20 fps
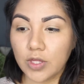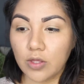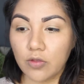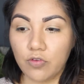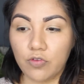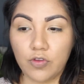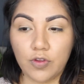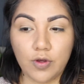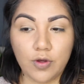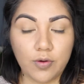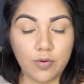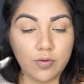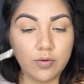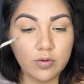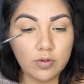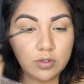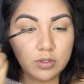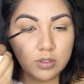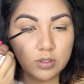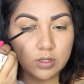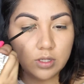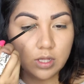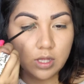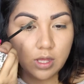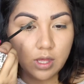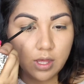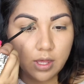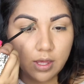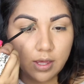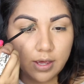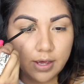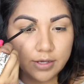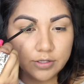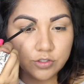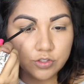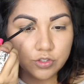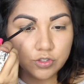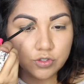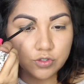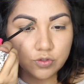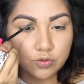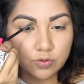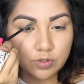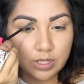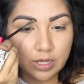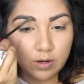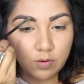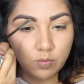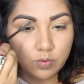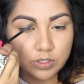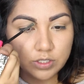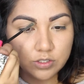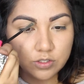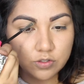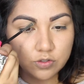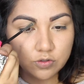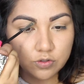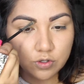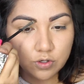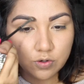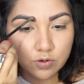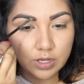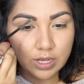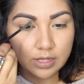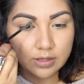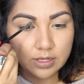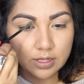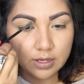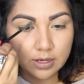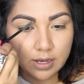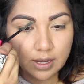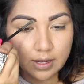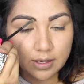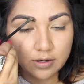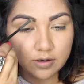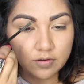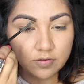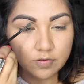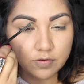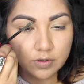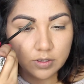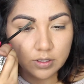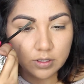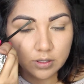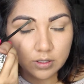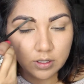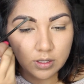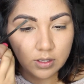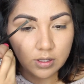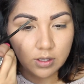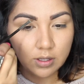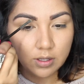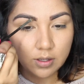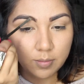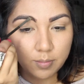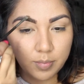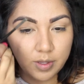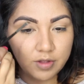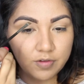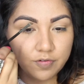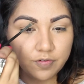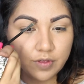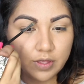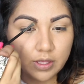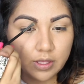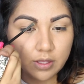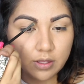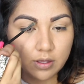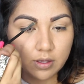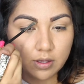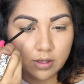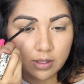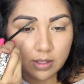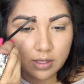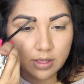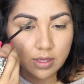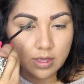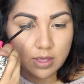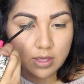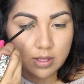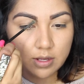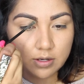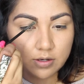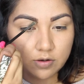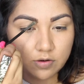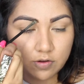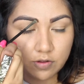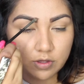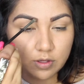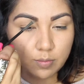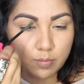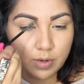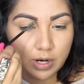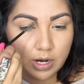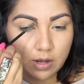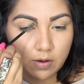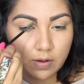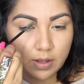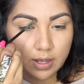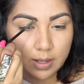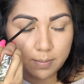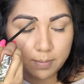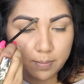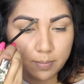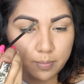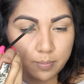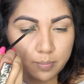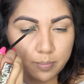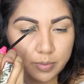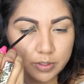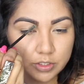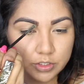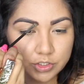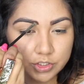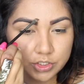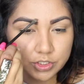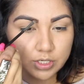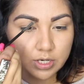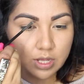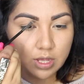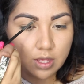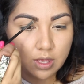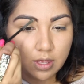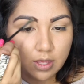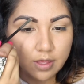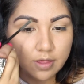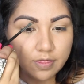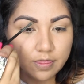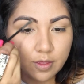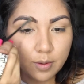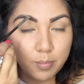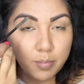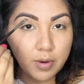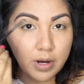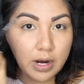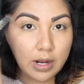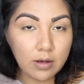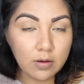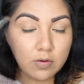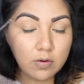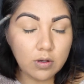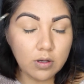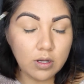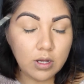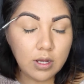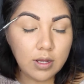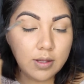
so I just do that one stroke and then kind of buff it into the brow and push the brush